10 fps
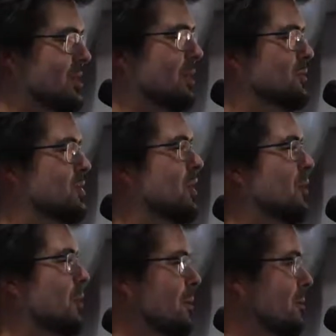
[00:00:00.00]
I'll
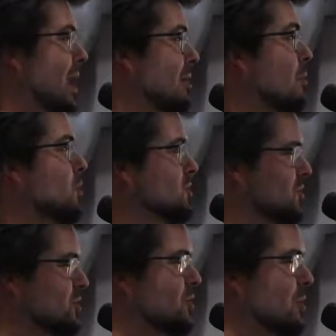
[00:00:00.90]
trigger warn my
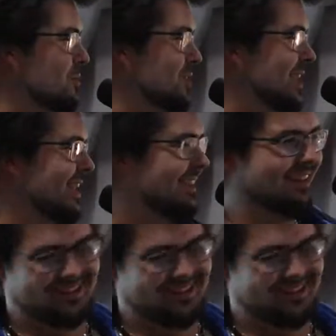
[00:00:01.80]
emotions throughout the set.